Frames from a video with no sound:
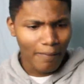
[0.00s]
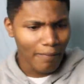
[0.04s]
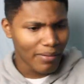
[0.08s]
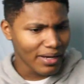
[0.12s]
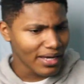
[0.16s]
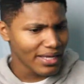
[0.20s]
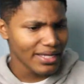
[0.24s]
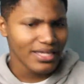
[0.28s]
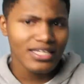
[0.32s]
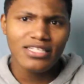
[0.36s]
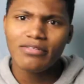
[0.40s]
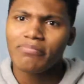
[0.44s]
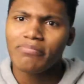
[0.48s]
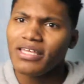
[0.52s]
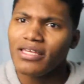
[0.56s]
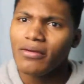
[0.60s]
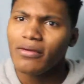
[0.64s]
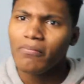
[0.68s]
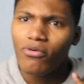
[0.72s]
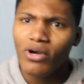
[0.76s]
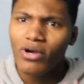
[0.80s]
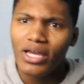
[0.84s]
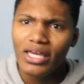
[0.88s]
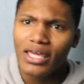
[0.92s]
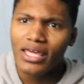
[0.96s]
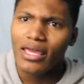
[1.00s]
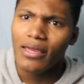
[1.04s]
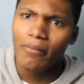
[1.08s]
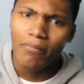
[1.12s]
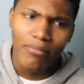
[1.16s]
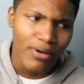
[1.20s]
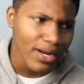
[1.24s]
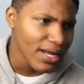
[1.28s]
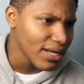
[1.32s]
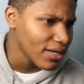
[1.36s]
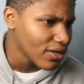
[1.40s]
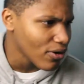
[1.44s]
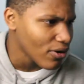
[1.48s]
But it's your boy King
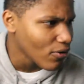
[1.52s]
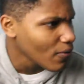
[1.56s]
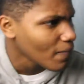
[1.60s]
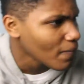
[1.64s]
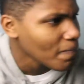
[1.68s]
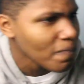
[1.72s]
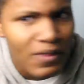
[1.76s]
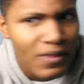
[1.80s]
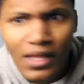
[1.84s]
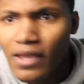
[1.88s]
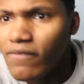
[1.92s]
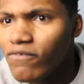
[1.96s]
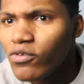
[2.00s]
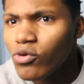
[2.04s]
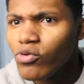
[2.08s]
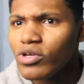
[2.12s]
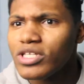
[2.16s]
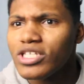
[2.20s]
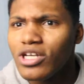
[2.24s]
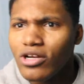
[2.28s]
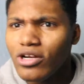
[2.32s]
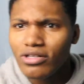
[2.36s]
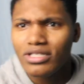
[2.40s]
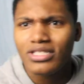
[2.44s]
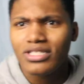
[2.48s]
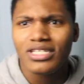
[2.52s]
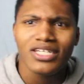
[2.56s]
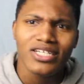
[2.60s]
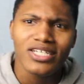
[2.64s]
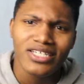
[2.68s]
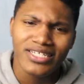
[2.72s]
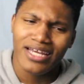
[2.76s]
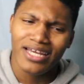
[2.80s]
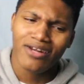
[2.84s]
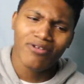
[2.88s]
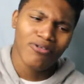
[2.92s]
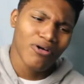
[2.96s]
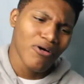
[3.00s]
Brando. If you're returning to the
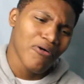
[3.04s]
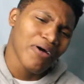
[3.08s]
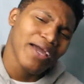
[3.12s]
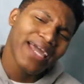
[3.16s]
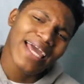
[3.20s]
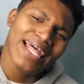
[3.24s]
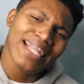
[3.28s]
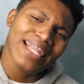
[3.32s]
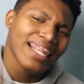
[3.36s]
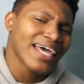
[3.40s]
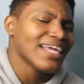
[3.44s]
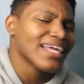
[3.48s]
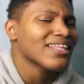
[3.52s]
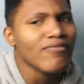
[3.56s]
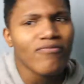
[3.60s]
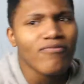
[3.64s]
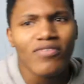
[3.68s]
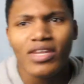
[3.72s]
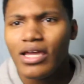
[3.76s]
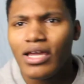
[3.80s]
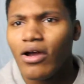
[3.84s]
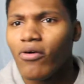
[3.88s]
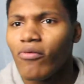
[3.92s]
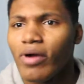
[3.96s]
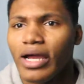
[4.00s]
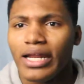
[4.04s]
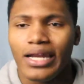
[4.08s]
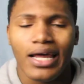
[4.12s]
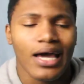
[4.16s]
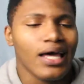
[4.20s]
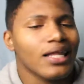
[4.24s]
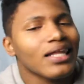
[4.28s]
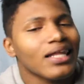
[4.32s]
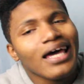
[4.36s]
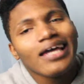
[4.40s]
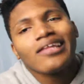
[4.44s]
channel, go ahead and like the video right now.